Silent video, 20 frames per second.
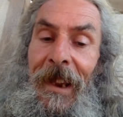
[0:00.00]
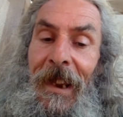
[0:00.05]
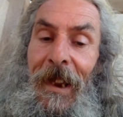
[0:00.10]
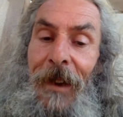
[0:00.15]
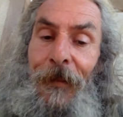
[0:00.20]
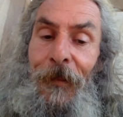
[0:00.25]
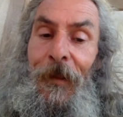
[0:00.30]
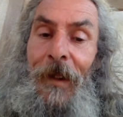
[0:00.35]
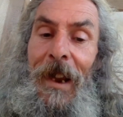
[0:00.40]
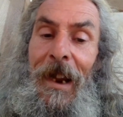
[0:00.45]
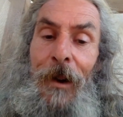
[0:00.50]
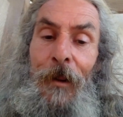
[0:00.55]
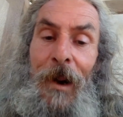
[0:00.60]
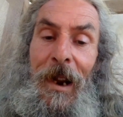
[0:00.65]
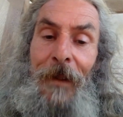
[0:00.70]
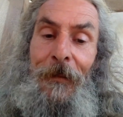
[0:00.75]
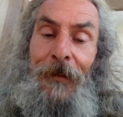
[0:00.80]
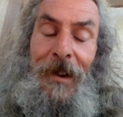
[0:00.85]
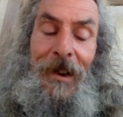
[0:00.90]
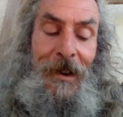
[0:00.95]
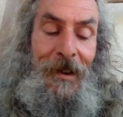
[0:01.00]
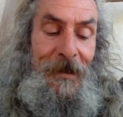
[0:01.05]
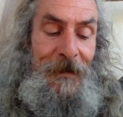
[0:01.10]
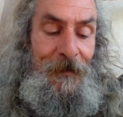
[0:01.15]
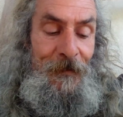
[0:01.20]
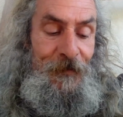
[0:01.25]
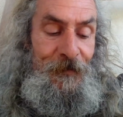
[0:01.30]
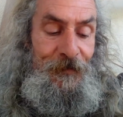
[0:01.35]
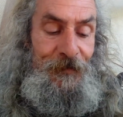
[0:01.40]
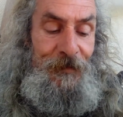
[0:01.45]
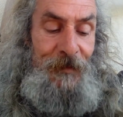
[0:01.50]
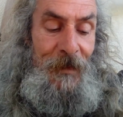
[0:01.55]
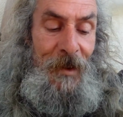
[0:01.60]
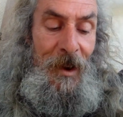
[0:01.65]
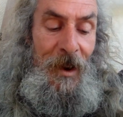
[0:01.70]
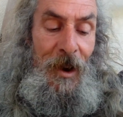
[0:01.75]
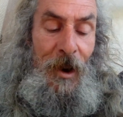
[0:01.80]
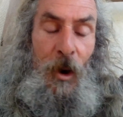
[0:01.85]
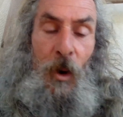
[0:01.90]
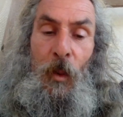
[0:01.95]
If, however,
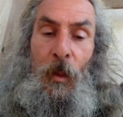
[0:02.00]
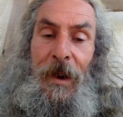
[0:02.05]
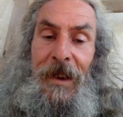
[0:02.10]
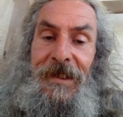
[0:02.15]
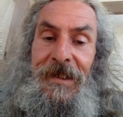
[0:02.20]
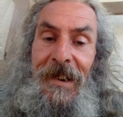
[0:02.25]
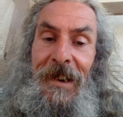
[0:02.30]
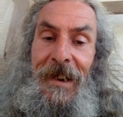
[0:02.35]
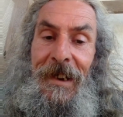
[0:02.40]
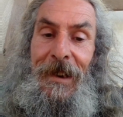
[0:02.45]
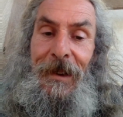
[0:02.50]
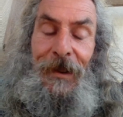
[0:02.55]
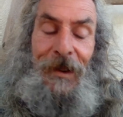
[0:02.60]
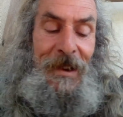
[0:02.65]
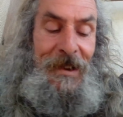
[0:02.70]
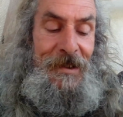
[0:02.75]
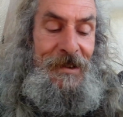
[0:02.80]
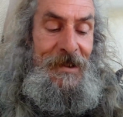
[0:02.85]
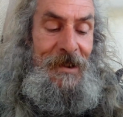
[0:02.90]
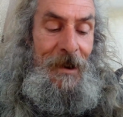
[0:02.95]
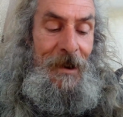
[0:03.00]
we take these